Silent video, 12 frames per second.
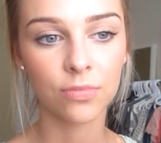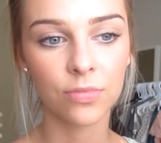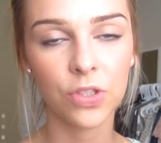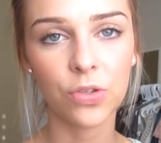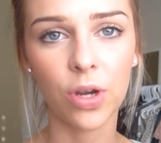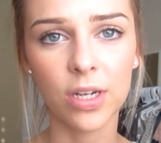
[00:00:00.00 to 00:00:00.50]

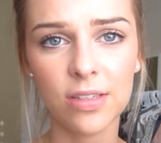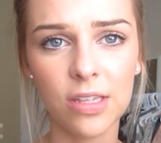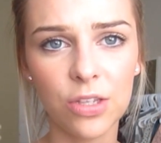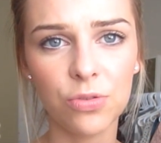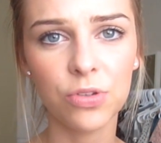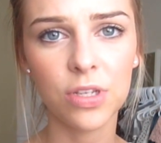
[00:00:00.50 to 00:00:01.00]
So honestly,
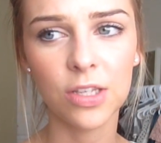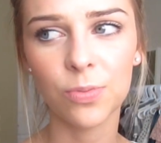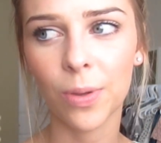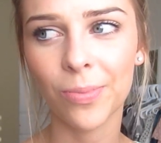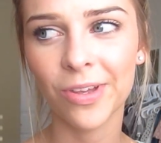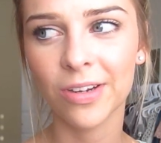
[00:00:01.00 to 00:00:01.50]
this routine is
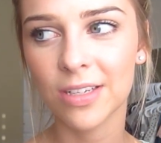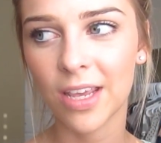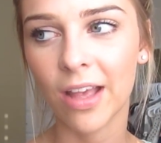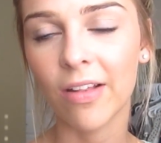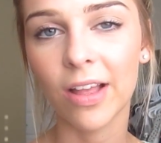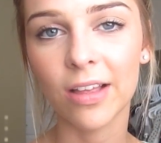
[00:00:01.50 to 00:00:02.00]
probably going to
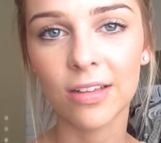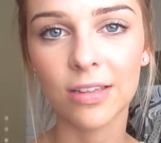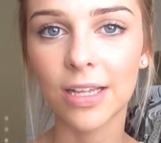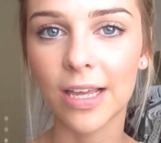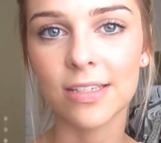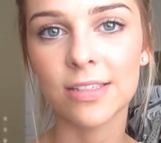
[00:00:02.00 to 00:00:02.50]
take like
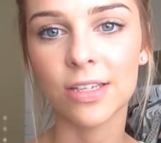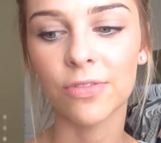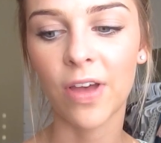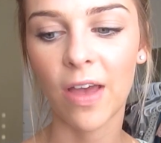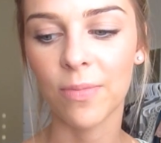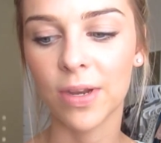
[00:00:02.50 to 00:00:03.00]
less than
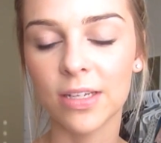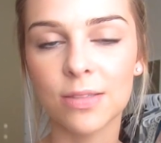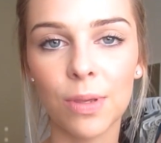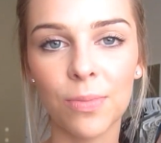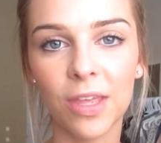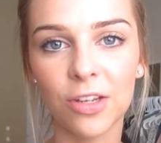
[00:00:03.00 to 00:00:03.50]
5 minutes,
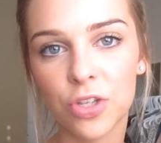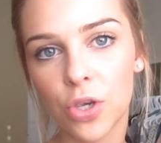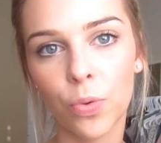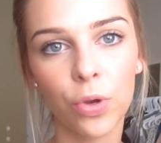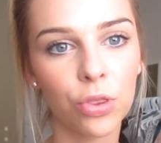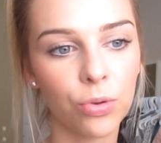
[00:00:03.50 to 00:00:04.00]
maybe like
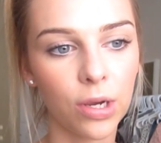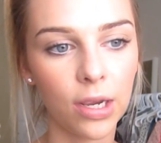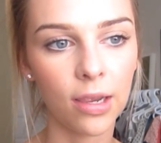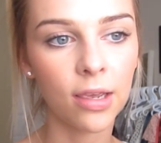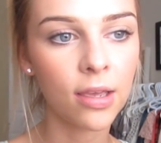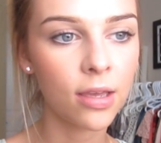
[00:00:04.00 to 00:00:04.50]
2 or
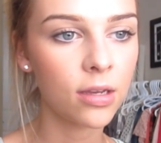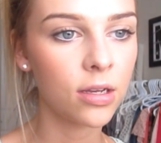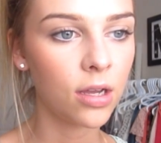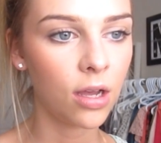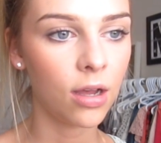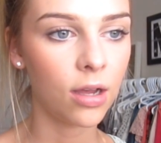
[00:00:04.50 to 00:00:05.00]
3.
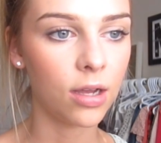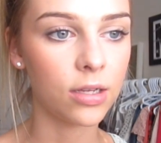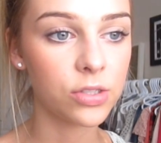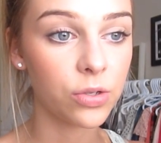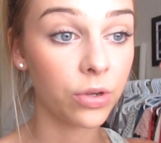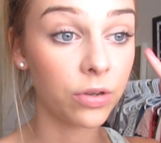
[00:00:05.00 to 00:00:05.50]

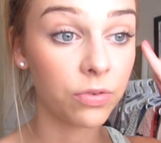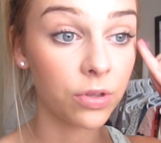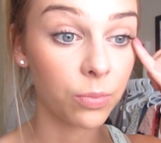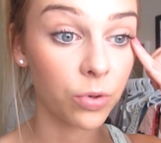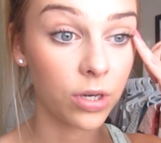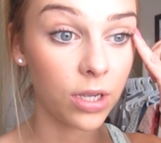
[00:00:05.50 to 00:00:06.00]
So good for
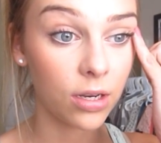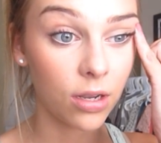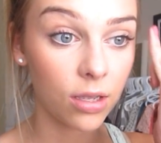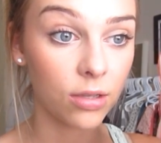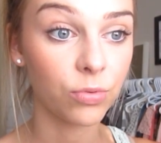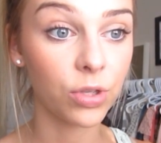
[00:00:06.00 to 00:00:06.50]
the morning,
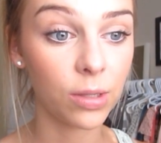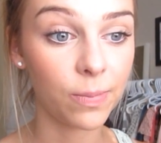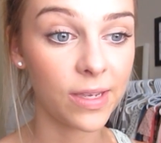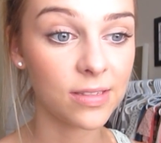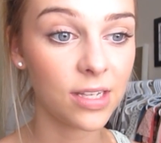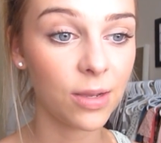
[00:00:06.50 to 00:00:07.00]
really
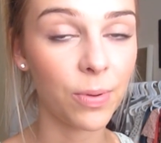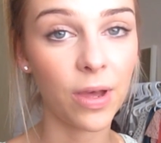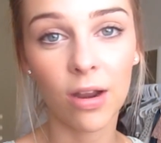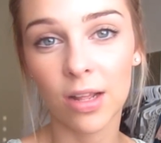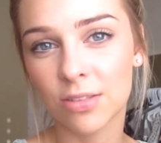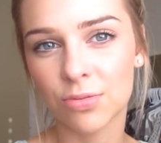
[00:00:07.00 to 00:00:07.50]
basic,
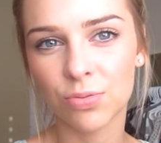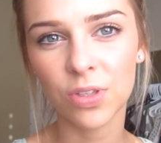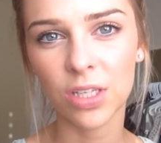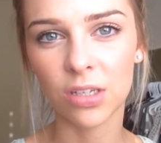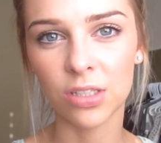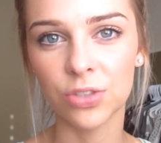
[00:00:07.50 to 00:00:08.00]
but that's
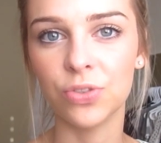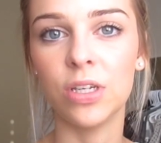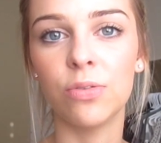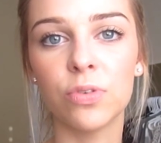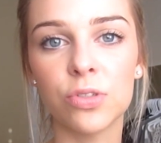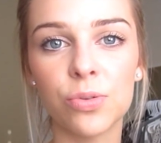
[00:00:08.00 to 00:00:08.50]
really all you
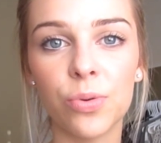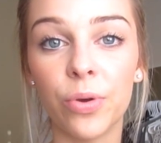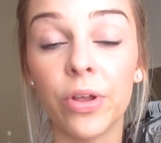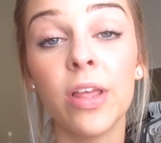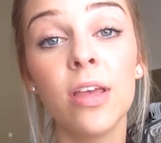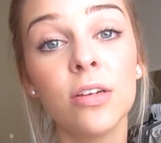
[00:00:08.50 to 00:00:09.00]
need for
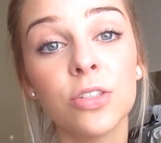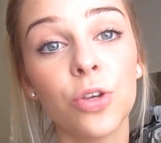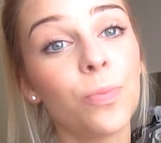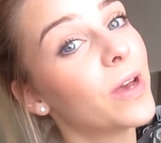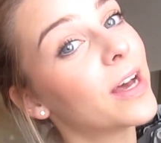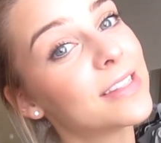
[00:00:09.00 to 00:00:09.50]
school. So
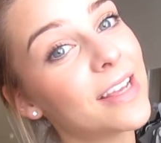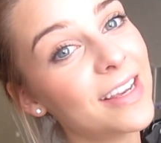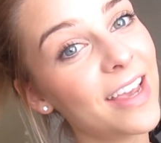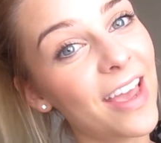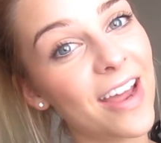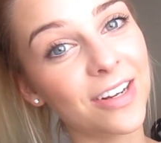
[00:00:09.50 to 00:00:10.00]
hope you guys like
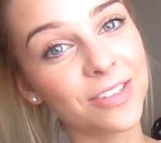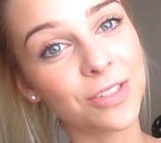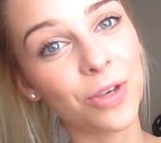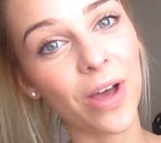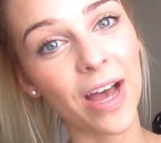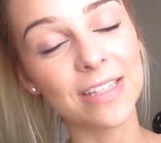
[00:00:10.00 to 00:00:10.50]
it, and I'll see
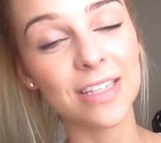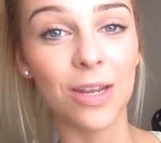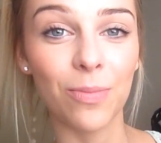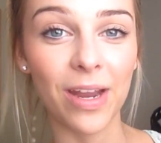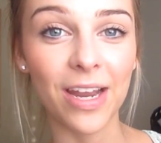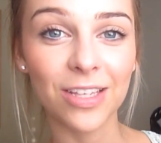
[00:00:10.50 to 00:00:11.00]
you guys in
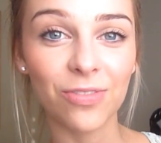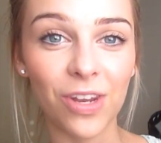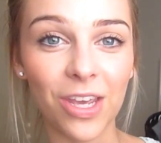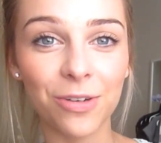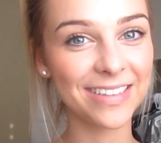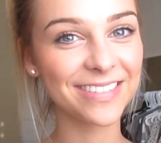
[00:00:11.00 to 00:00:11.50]
my next
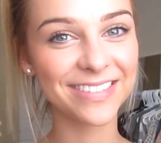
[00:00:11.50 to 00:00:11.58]
video.